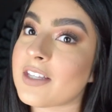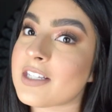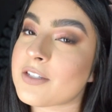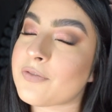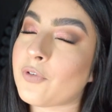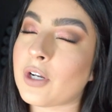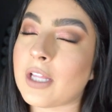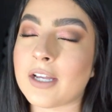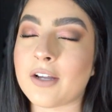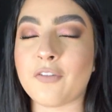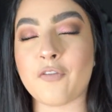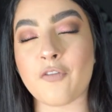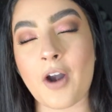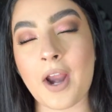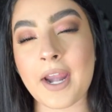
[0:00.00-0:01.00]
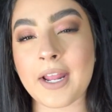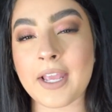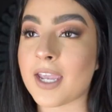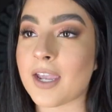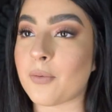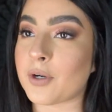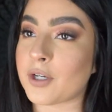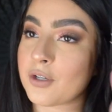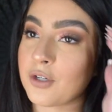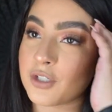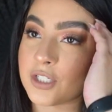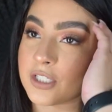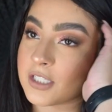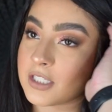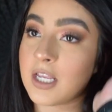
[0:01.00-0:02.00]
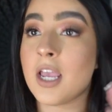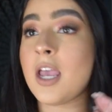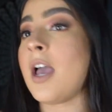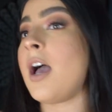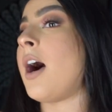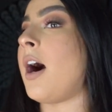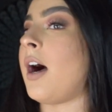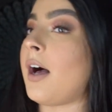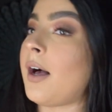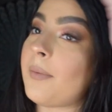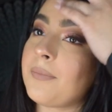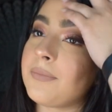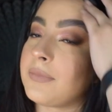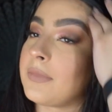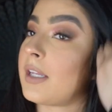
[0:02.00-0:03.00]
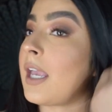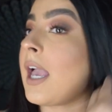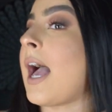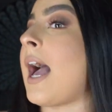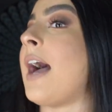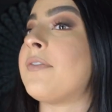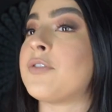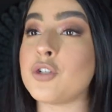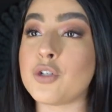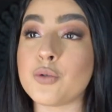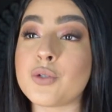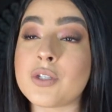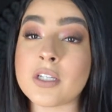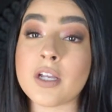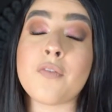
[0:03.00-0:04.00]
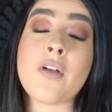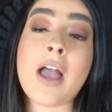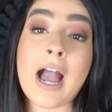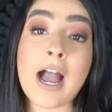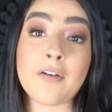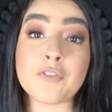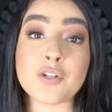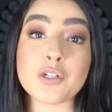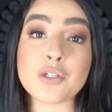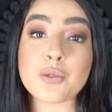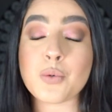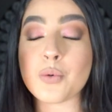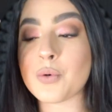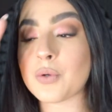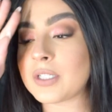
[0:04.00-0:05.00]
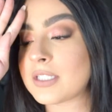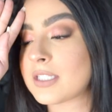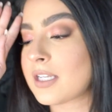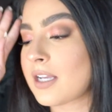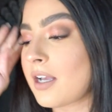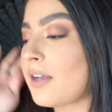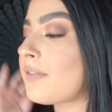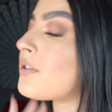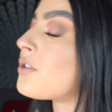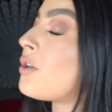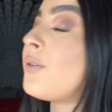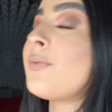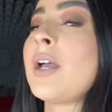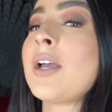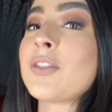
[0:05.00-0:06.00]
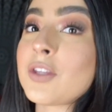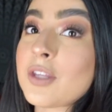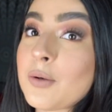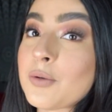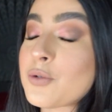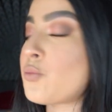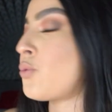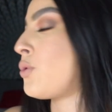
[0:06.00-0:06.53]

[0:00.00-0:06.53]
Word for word: this for like a Friday where you're just um, have to do stuff after school and stuff. So I thought that was